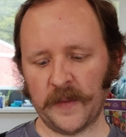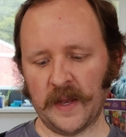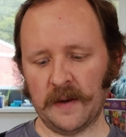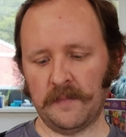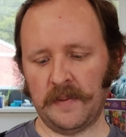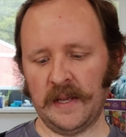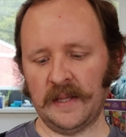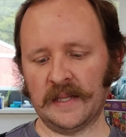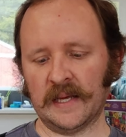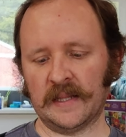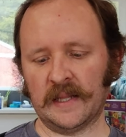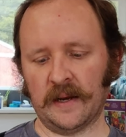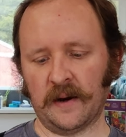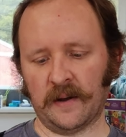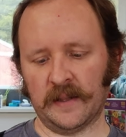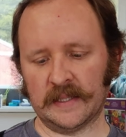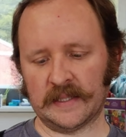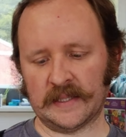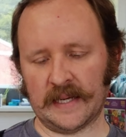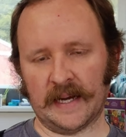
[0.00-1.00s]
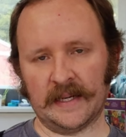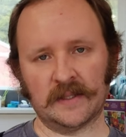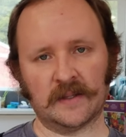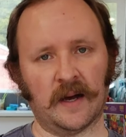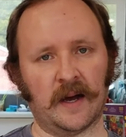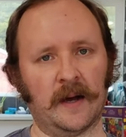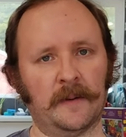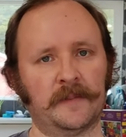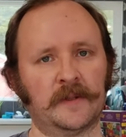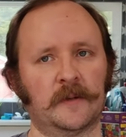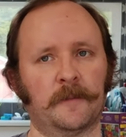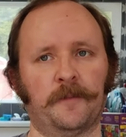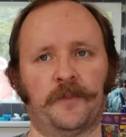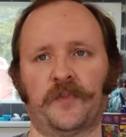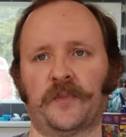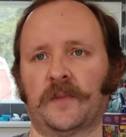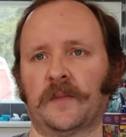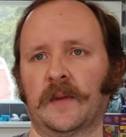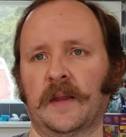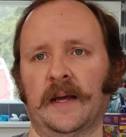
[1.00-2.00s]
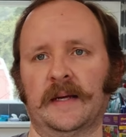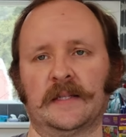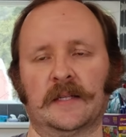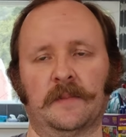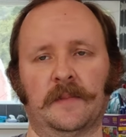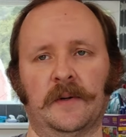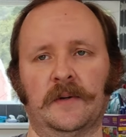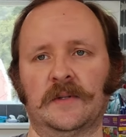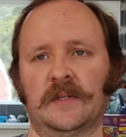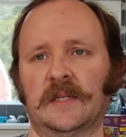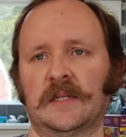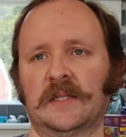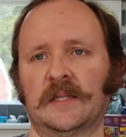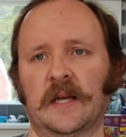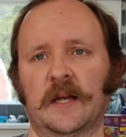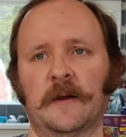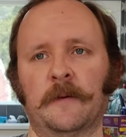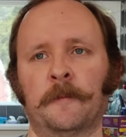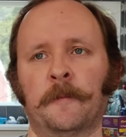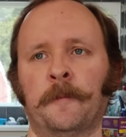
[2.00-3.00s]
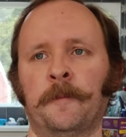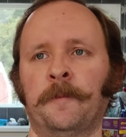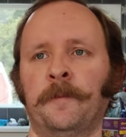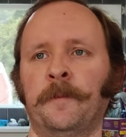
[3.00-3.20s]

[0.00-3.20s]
And being that they are the Saz hops, as opposed to, say,